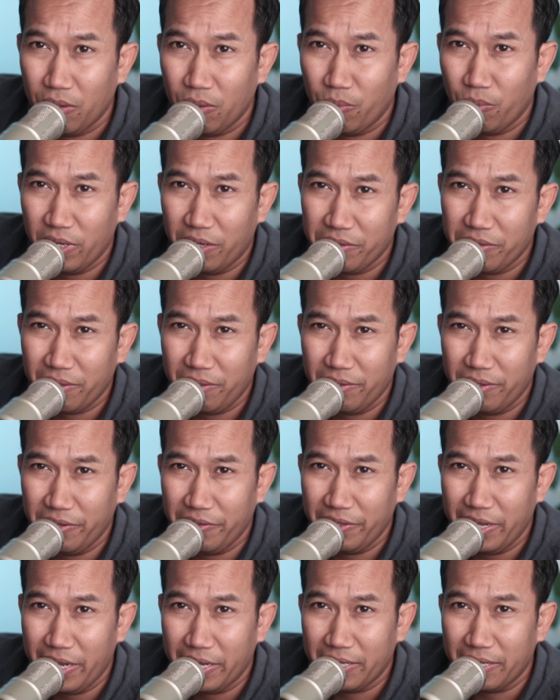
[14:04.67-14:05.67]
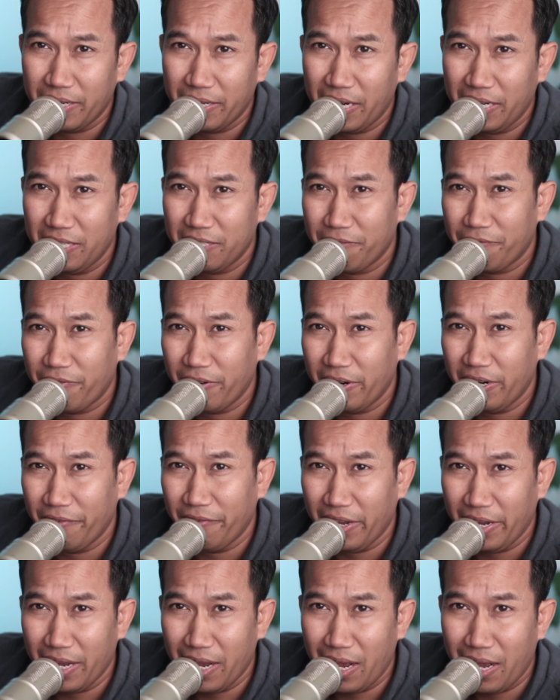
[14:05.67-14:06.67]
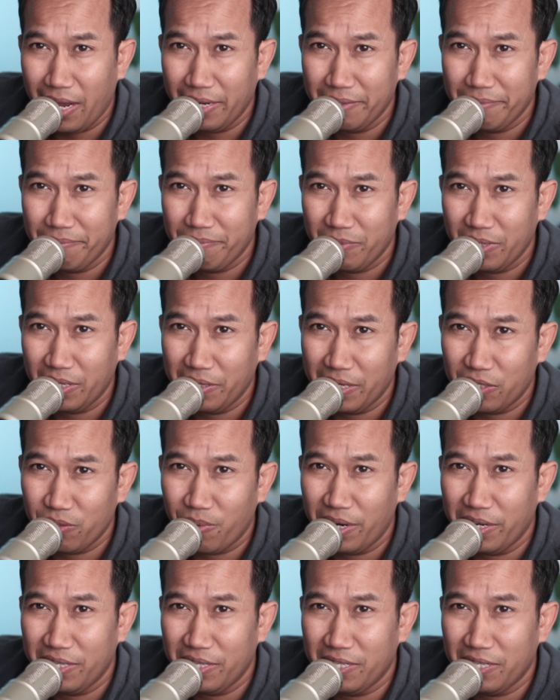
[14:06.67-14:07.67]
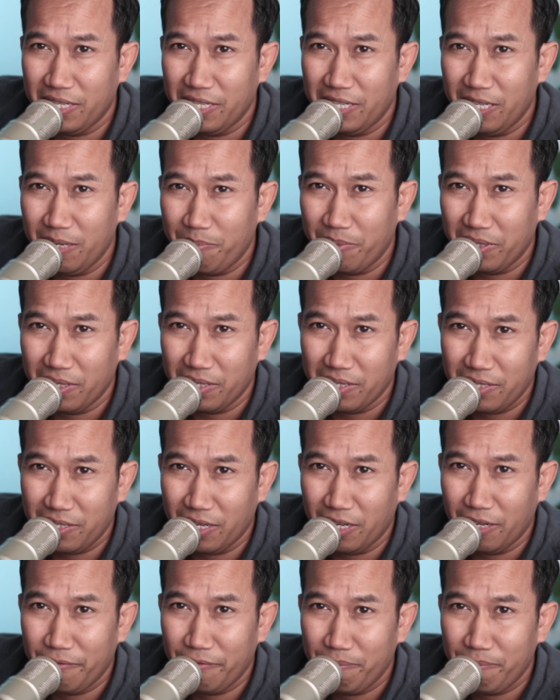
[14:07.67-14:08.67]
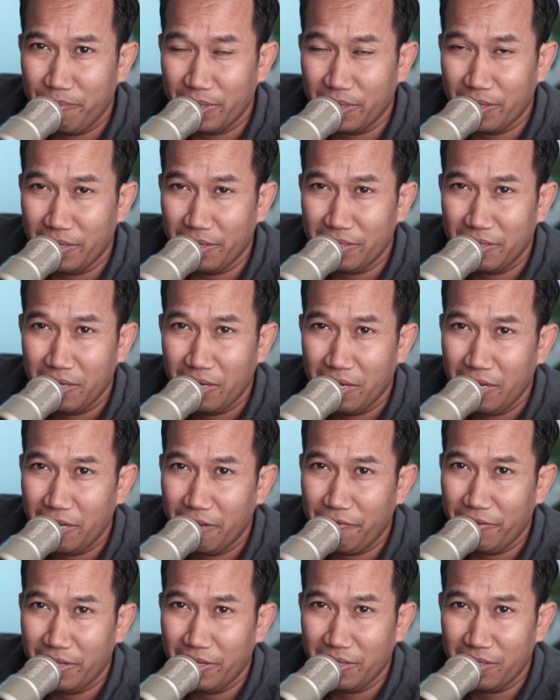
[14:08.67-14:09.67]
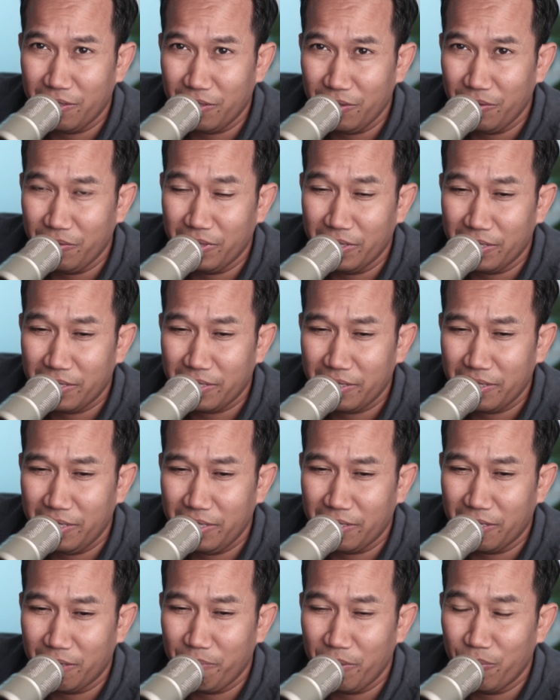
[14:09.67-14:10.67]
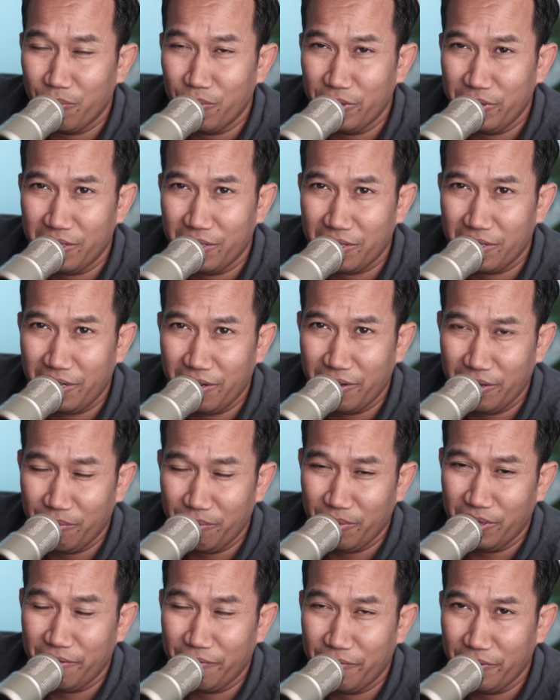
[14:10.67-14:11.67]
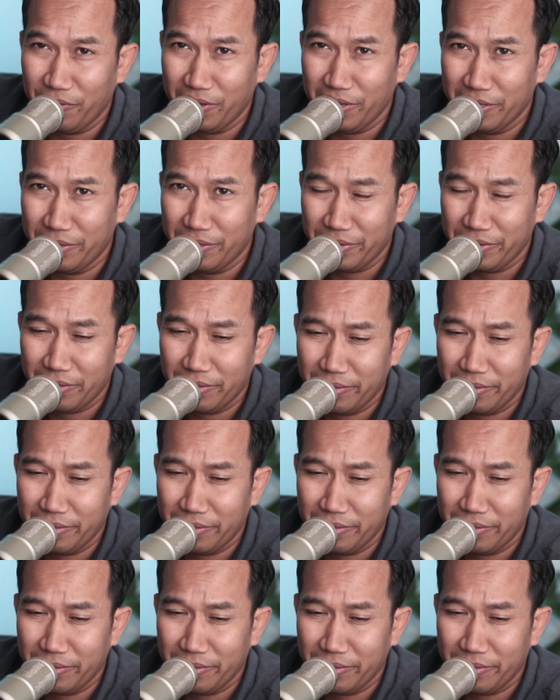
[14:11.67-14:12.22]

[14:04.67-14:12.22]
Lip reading: We also learned that Kenny's afraid of AI, and that's why he's knee-deep in this stuff, because if he doesn't do this, he's going to be really scared and running for the hills.